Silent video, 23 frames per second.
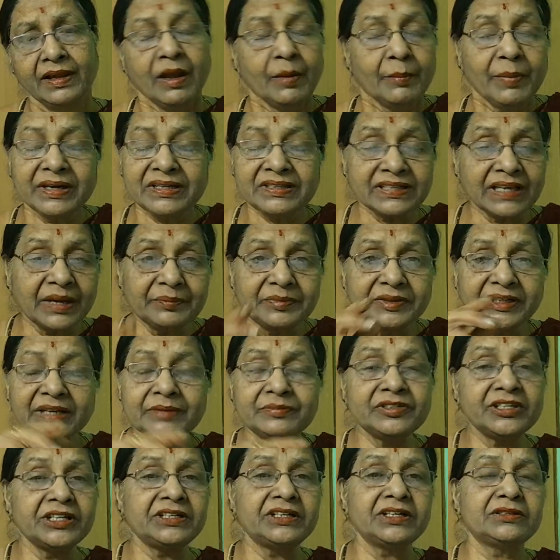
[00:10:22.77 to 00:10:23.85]
But
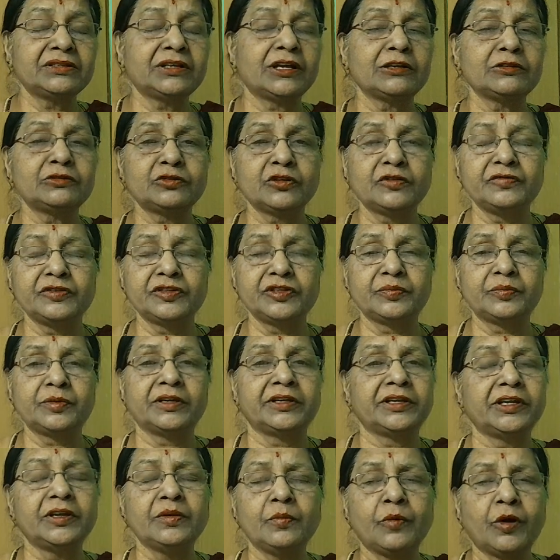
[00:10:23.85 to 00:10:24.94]
sometimes it is also visible.
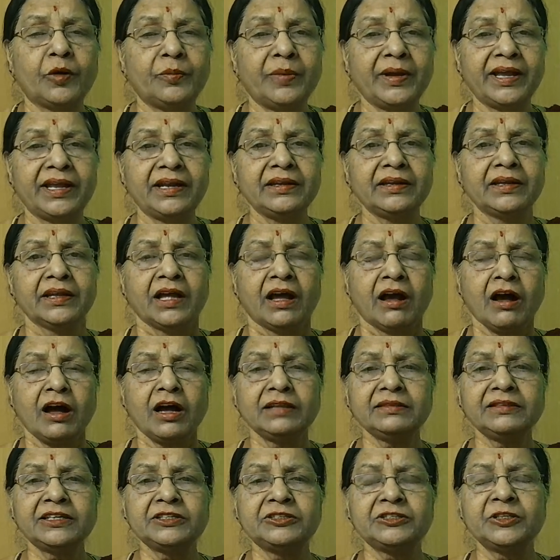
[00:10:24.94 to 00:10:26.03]
In mobile,
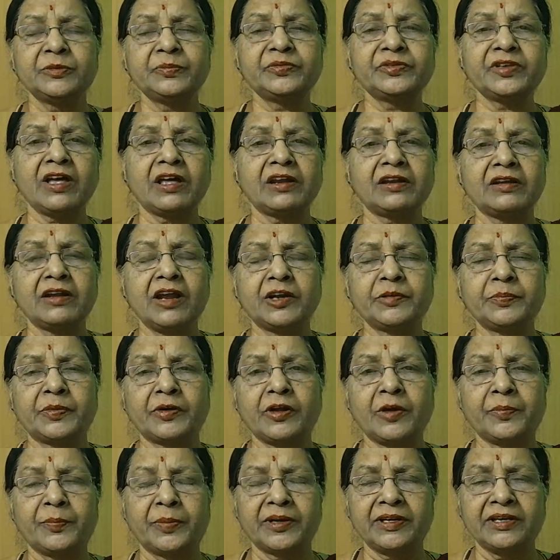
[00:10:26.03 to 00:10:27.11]
all the chips are not
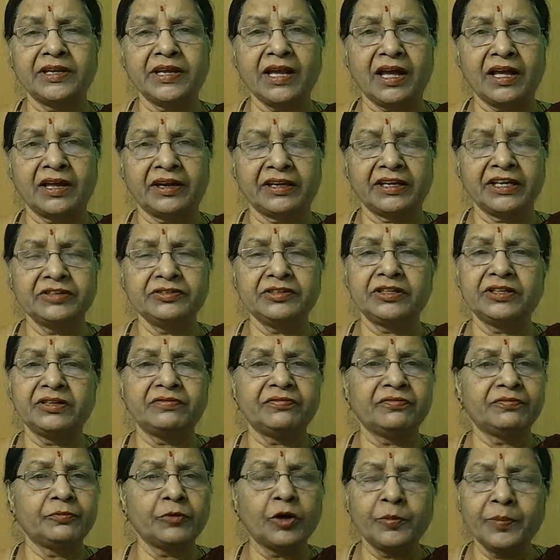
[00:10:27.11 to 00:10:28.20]
properly arranged.
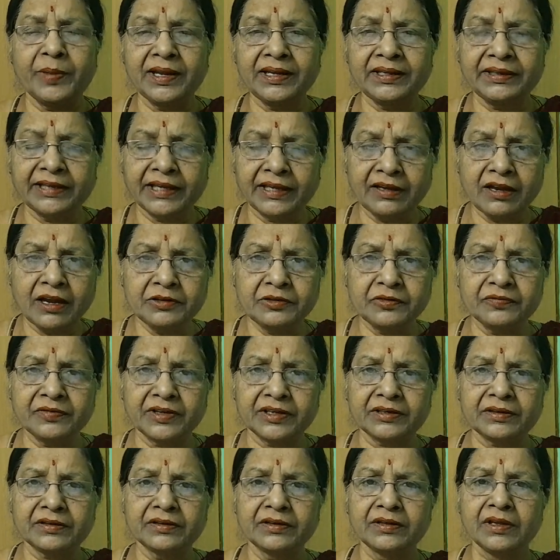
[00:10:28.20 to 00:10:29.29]
Mobile cannot
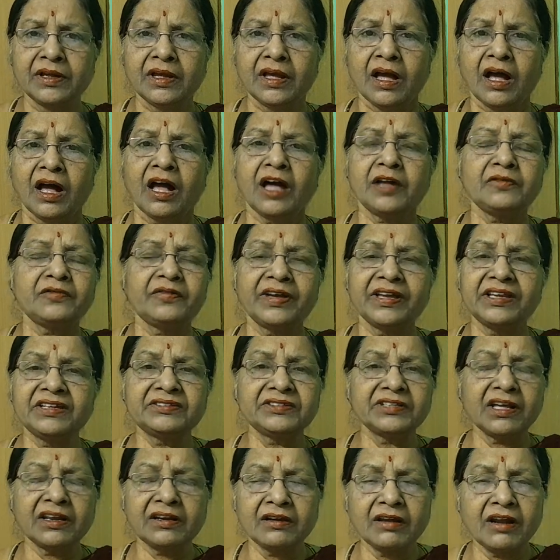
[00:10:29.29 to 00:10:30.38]
work. Or wires
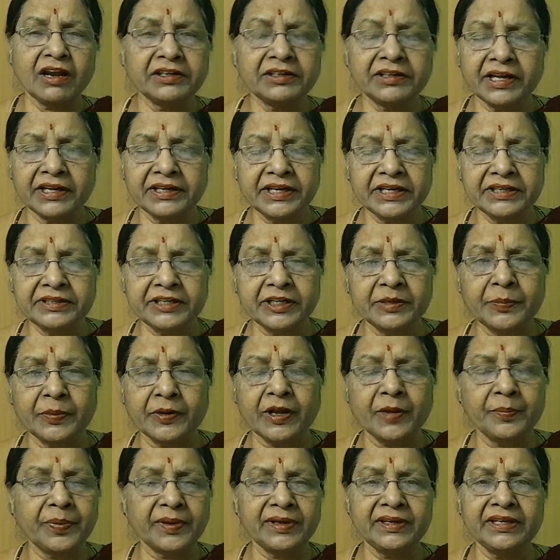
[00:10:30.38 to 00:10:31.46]
are not connected
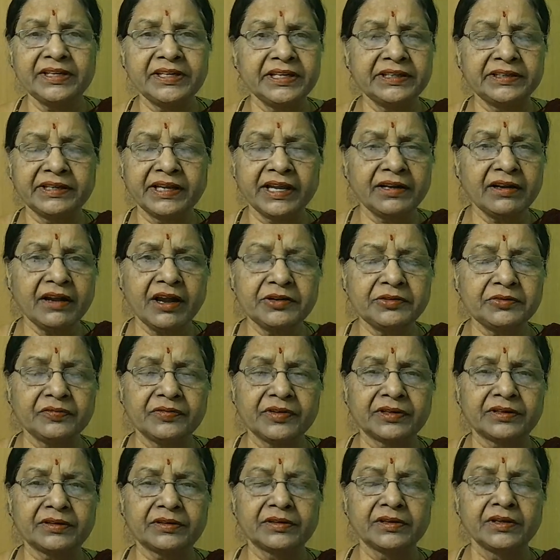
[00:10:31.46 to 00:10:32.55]
properly. It cannot
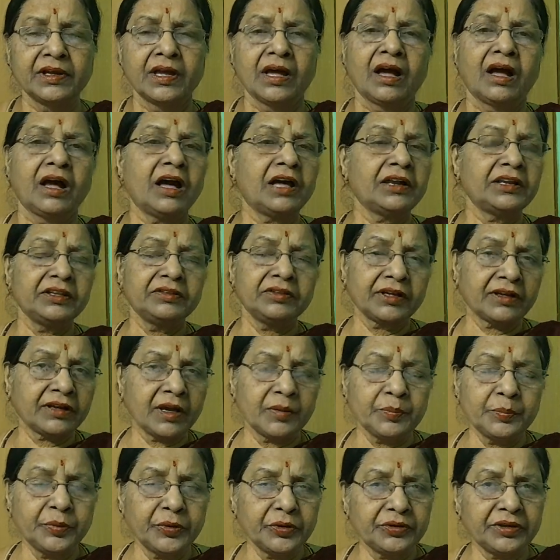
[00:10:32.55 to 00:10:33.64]
work. Or in the
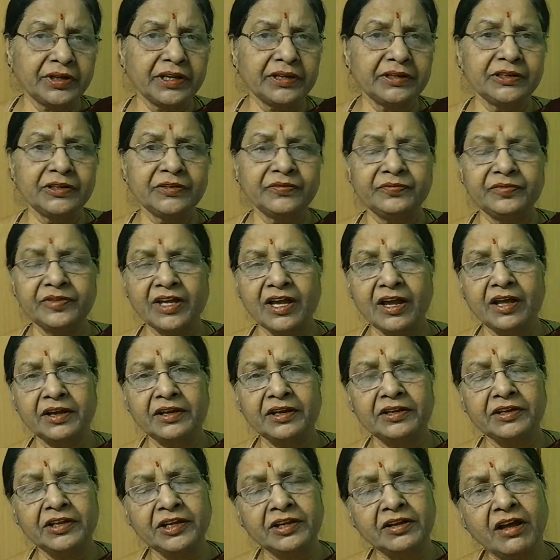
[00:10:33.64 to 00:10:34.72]
computer, if they are
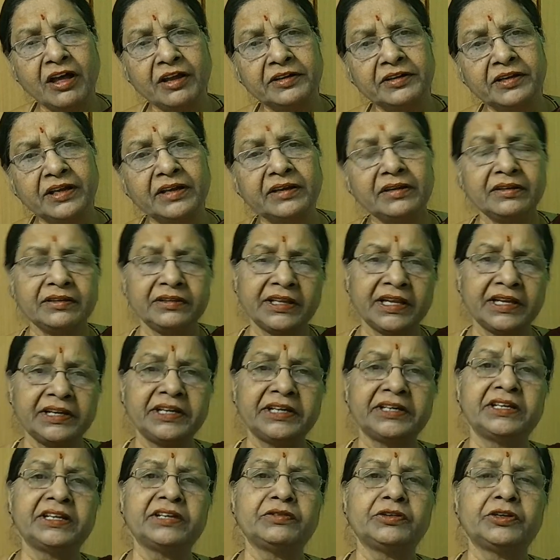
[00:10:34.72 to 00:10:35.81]
in order, then
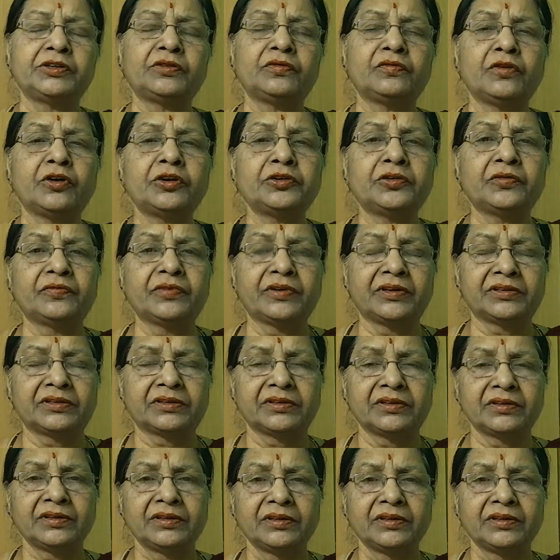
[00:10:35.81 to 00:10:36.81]
it won't work.